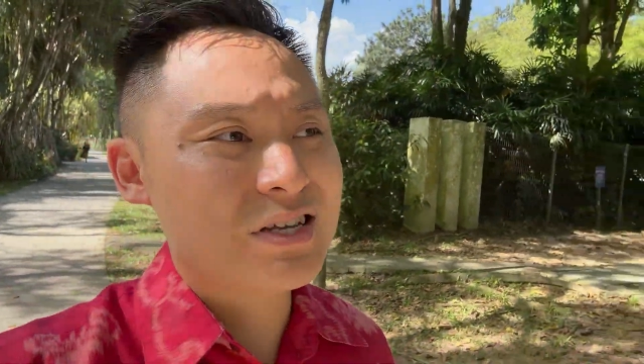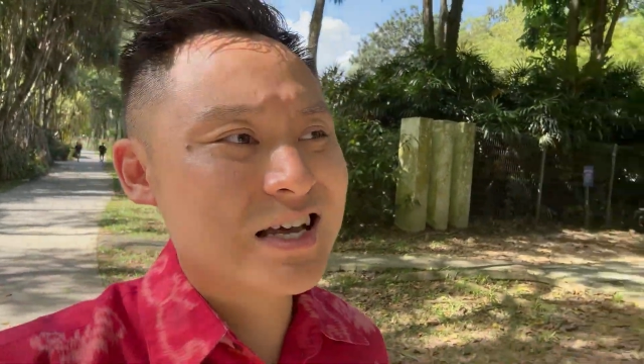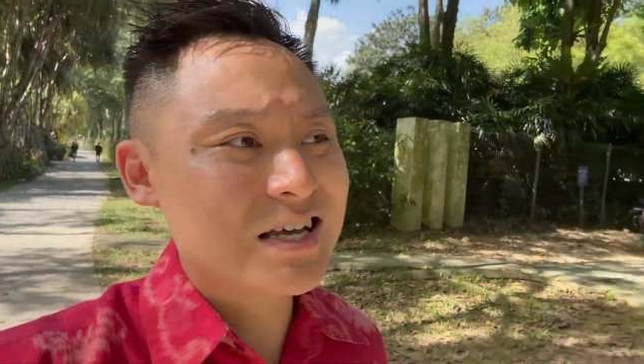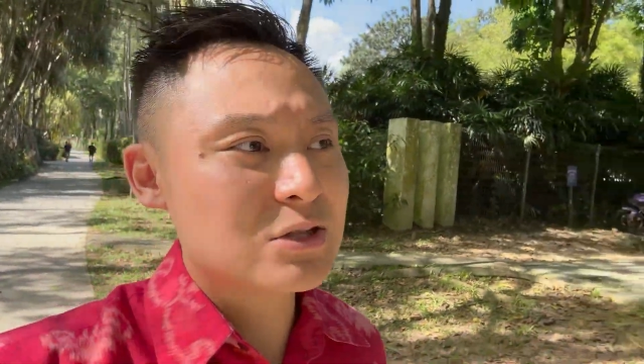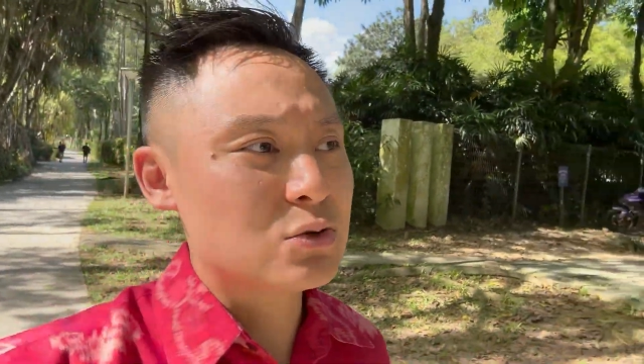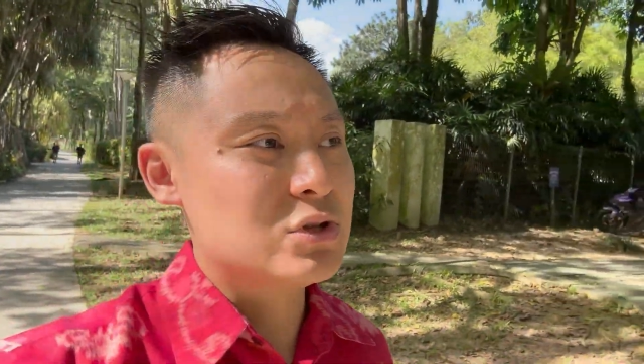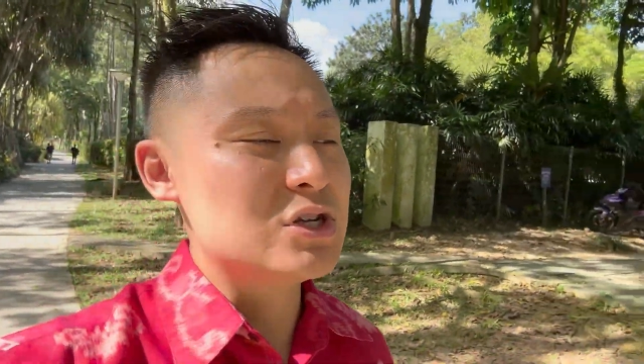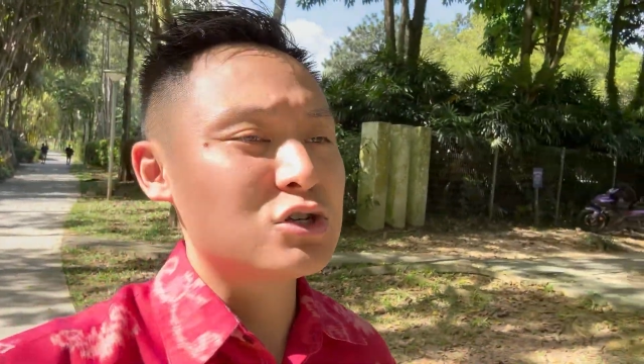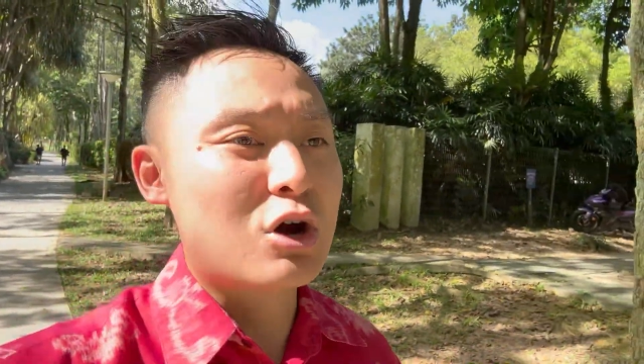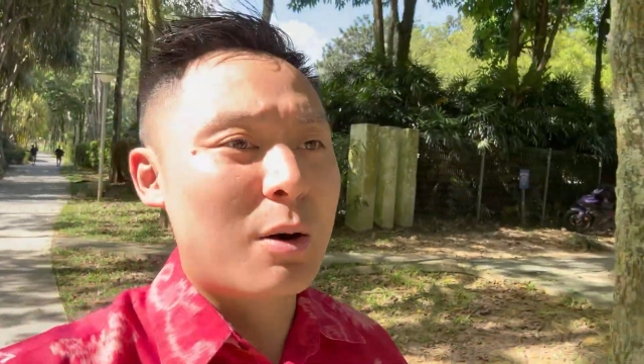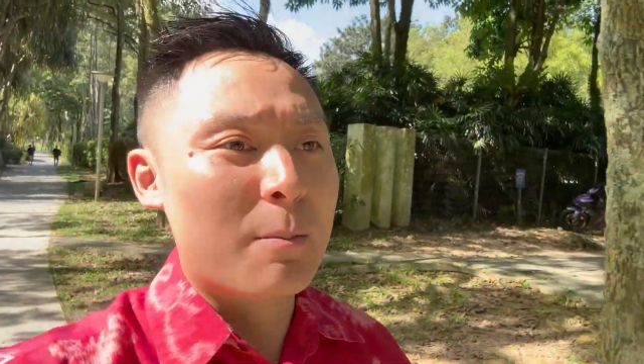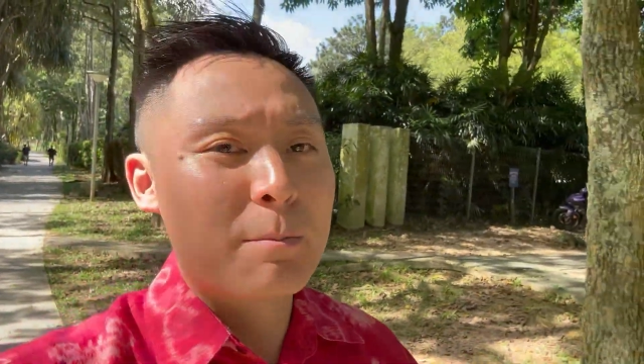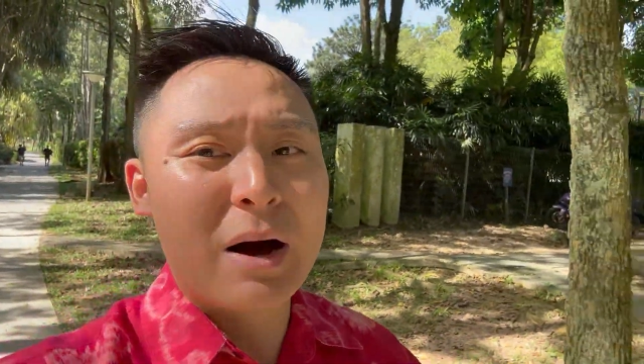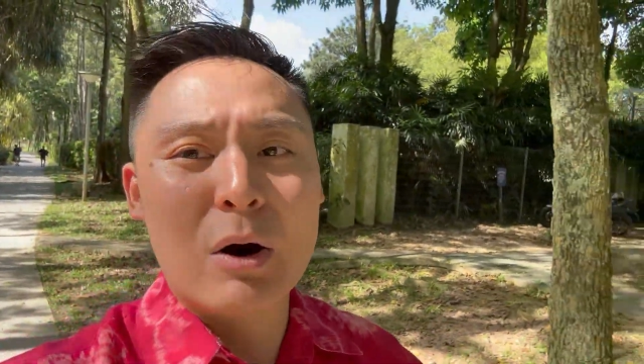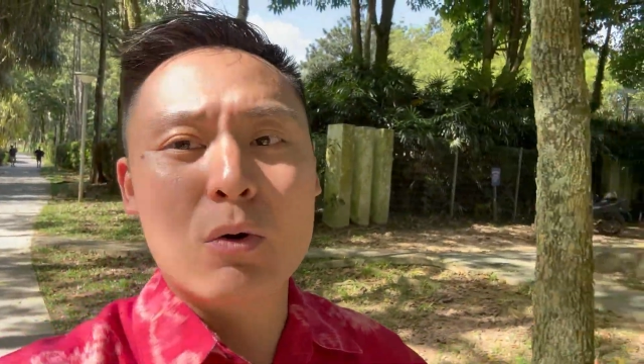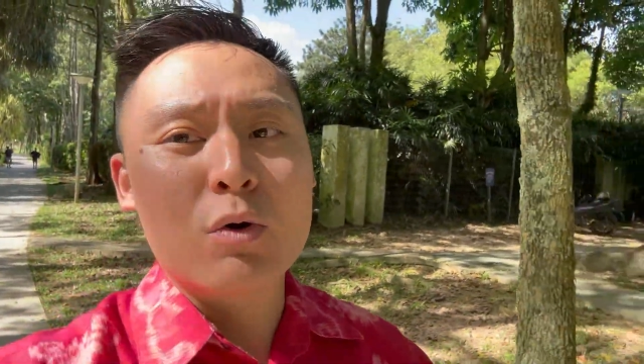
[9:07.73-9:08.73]
get to this
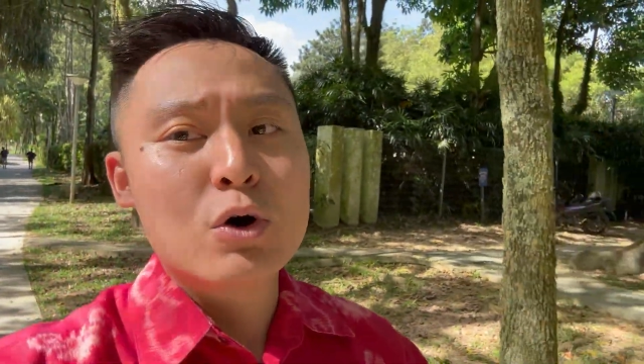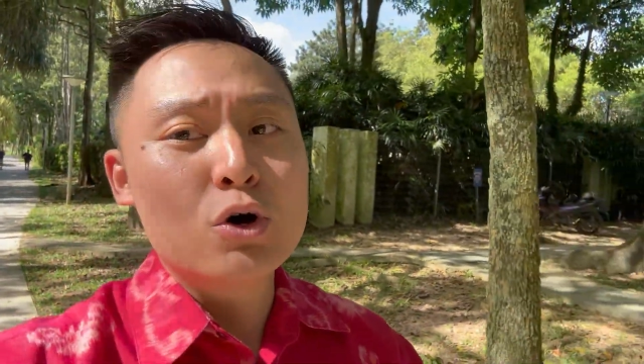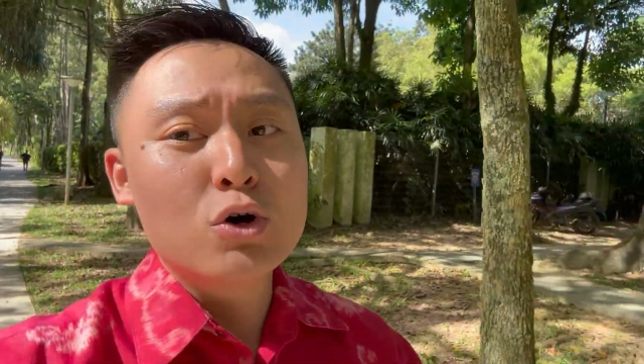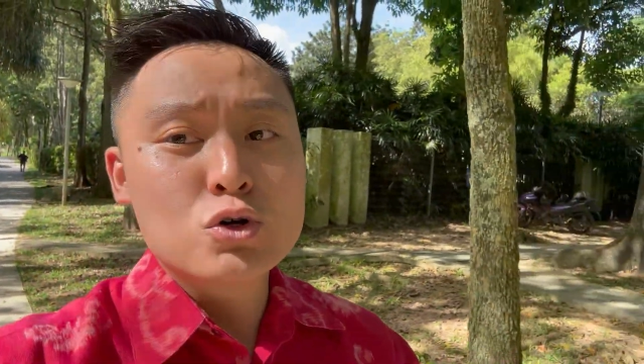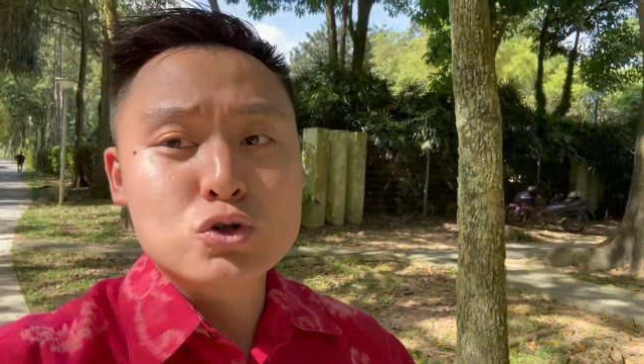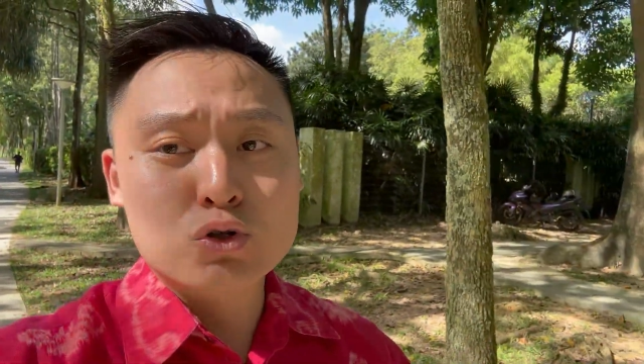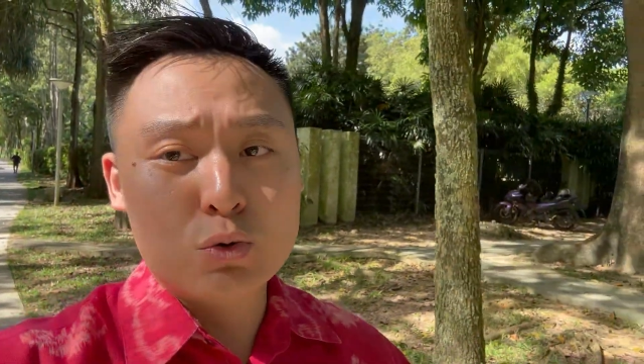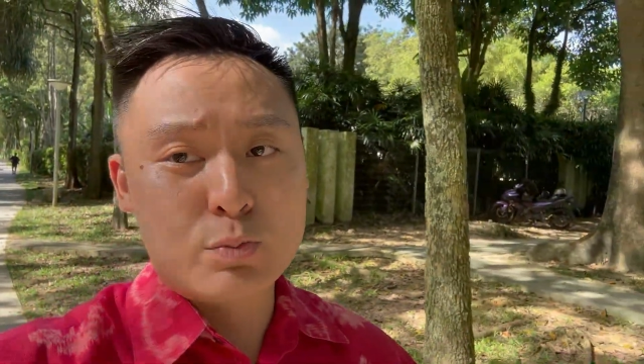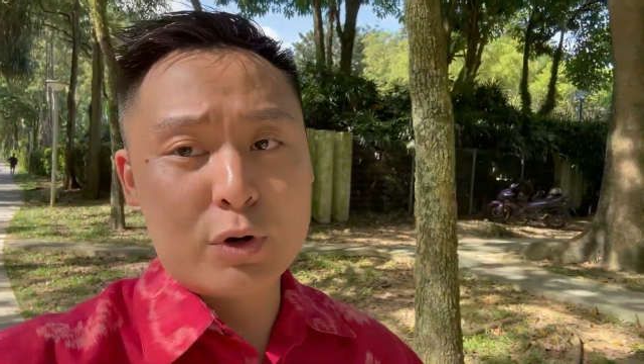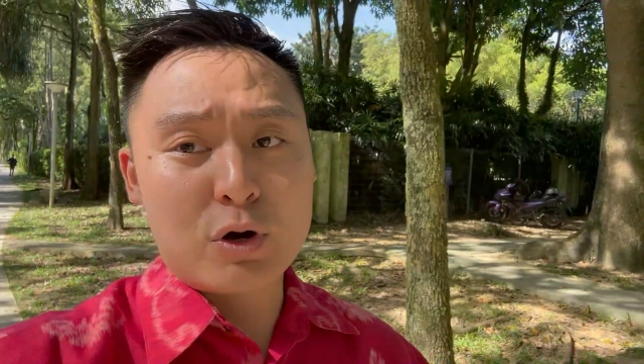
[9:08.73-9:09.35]
compound, super